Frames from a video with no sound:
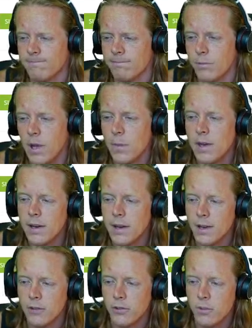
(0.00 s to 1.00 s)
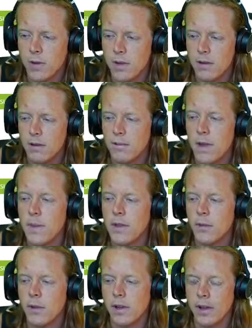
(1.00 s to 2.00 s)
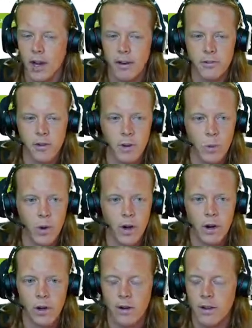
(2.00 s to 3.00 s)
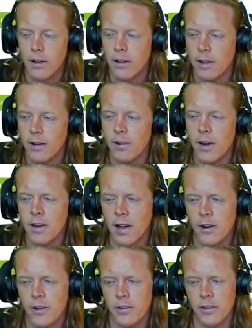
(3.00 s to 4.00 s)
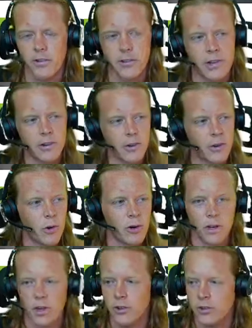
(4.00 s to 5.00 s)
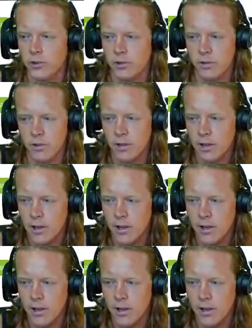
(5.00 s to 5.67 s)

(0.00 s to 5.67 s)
maybe next week, maybe the week after, where like right now it's at a secret URL, so if you're